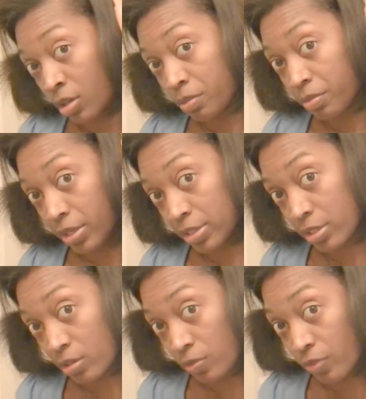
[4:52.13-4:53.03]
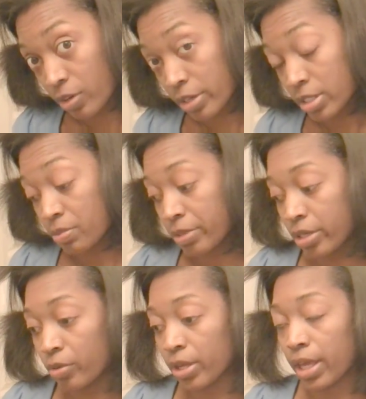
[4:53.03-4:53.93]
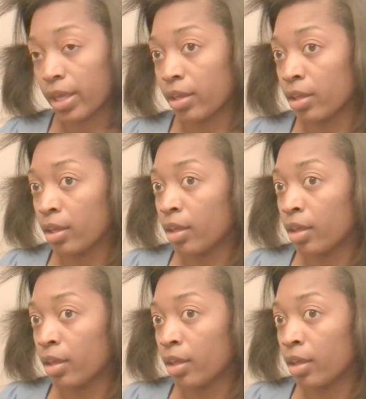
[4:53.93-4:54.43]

But so far it's been okay.